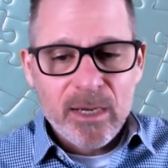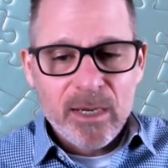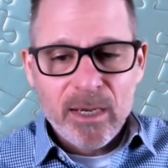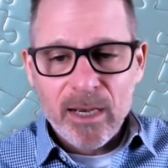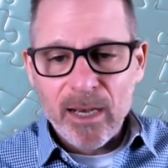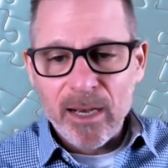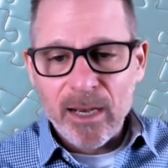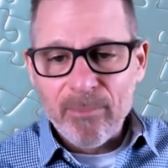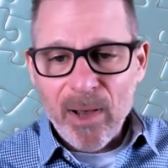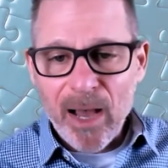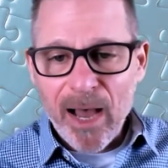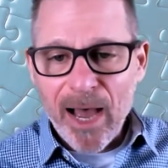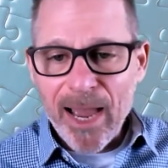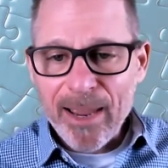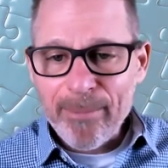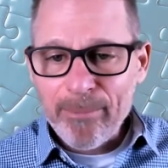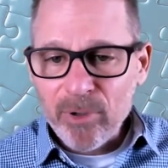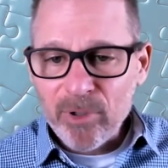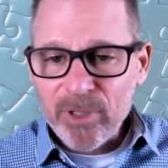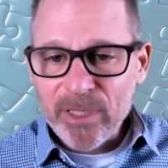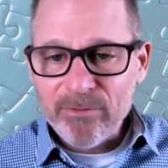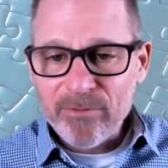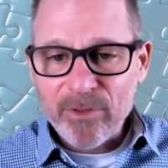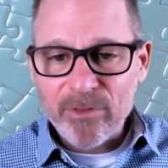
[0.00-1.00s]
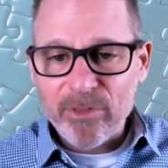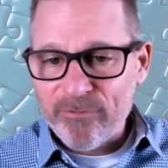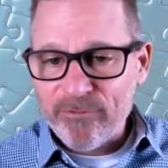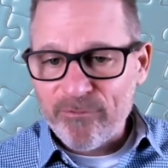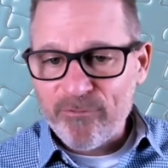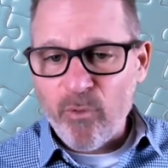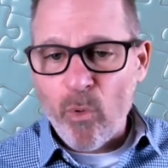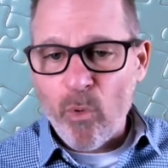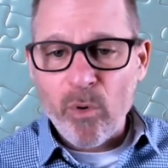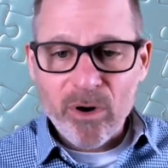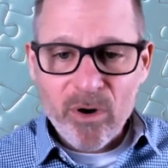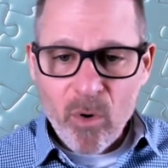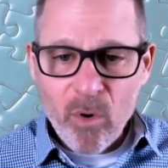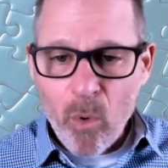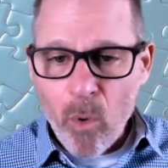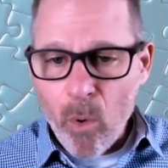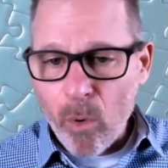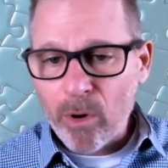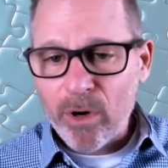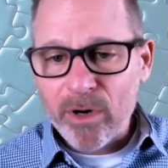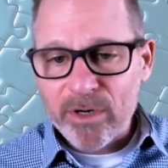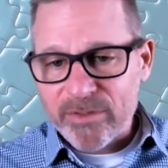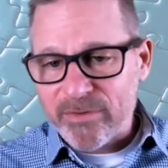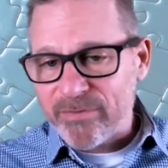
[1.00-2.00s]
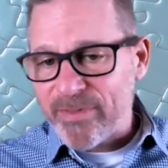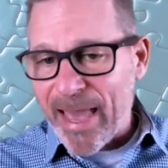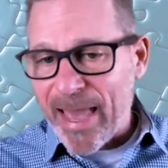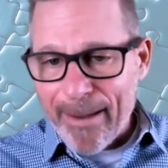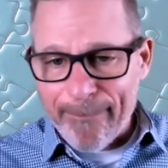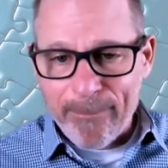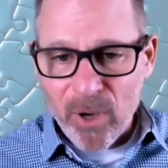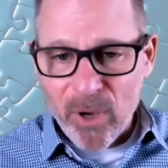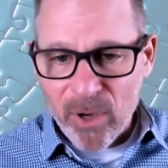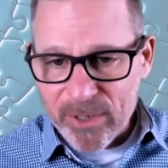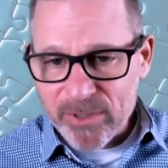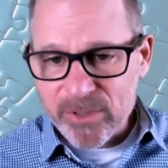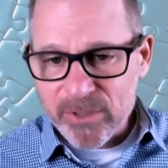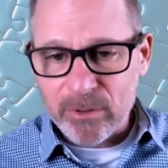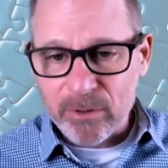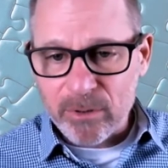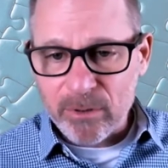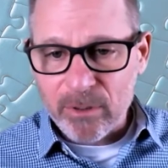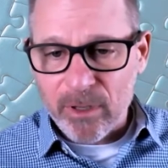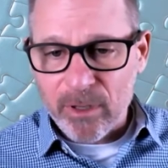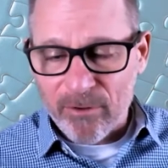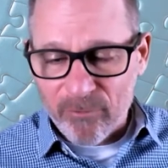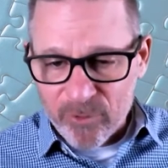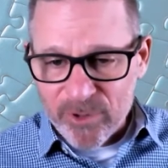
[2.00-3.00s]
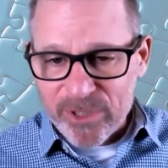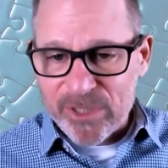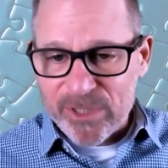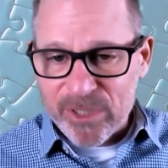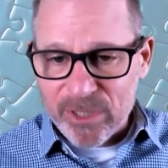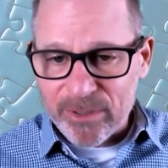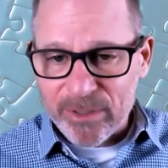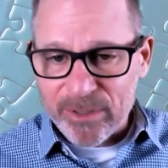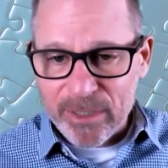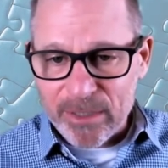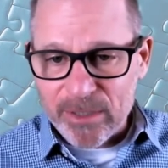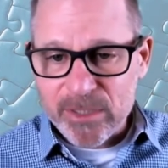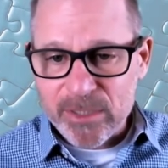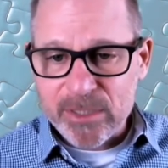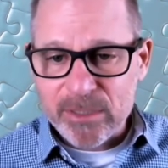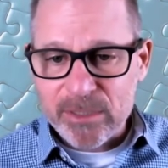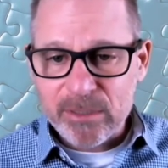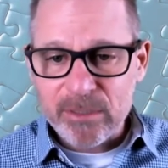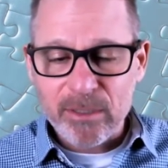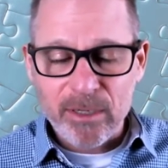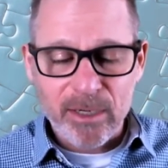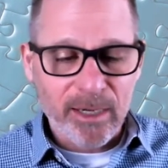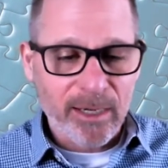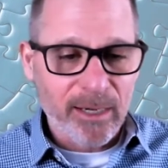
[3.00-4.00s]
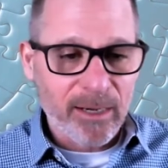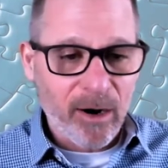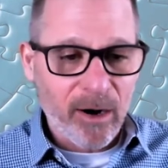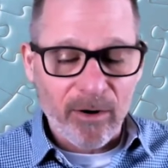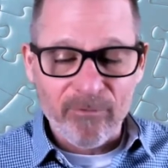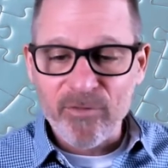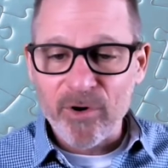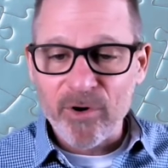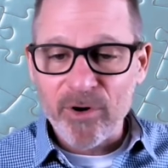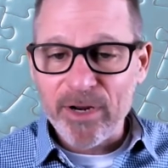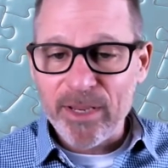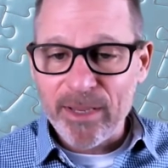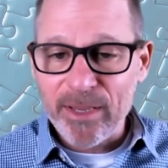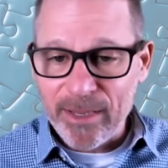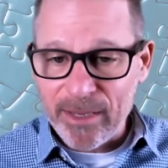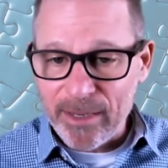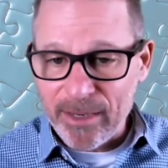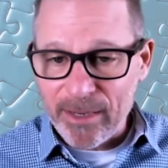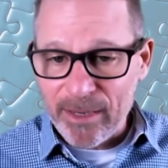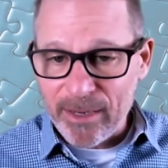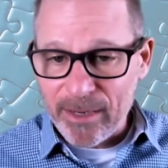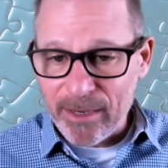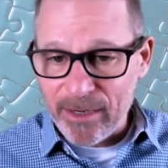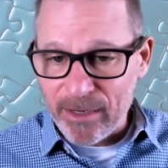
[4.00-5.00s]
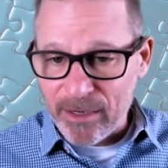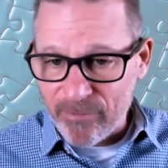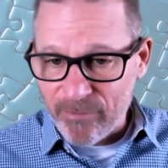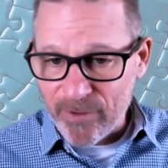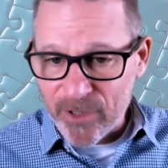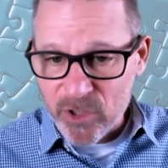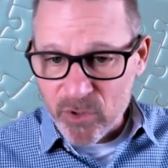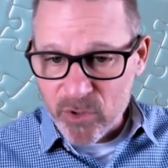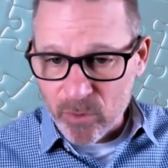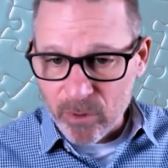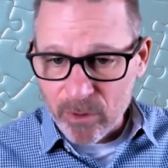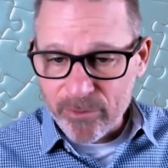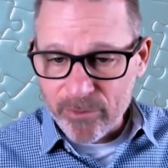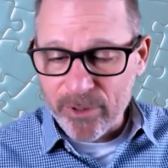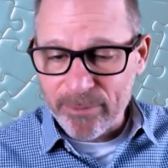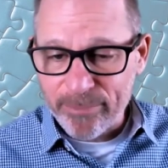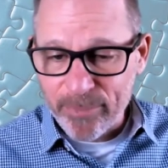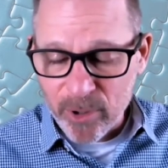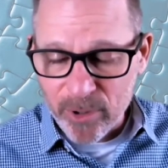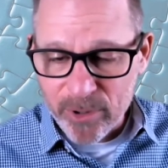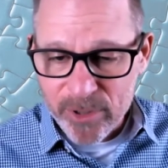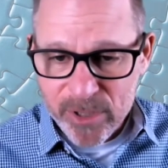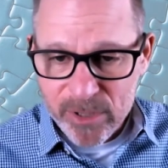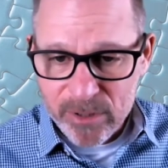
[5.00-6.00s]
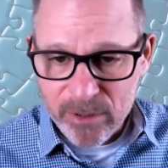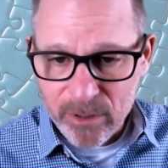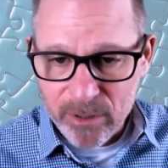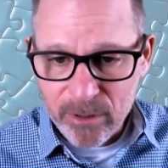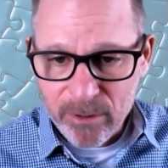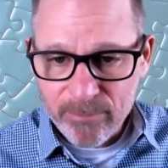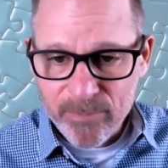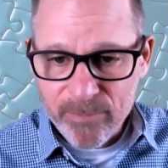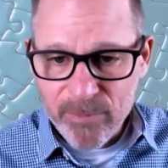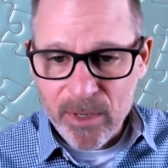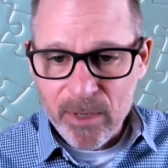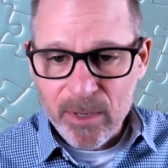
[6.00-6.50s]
I believe that the 4 corners of that puzzle of resilience are very individual, they're personal,